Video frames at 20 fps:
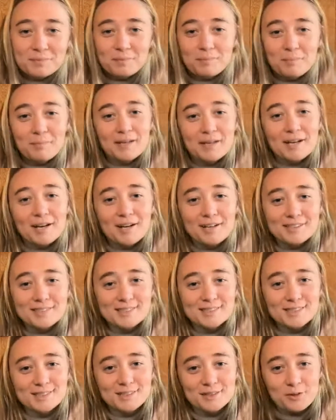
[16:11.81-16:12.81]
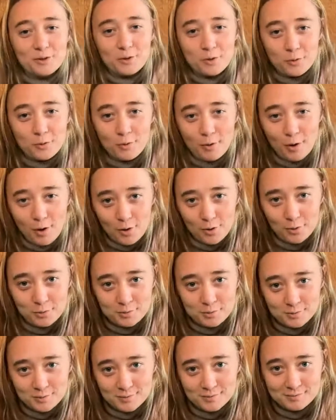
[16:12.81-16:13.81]
because Crow
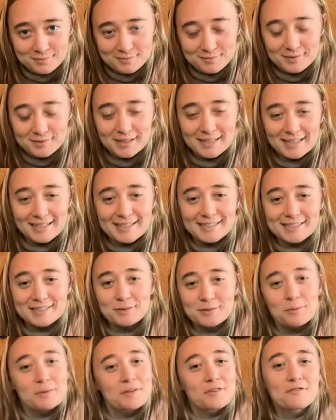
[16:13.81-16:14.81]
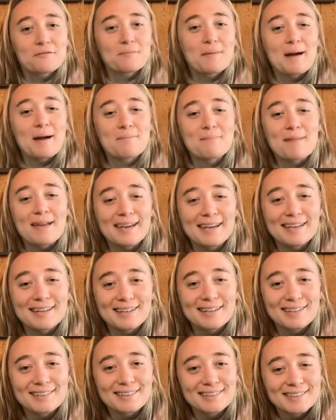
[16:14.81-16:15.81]
is one of my main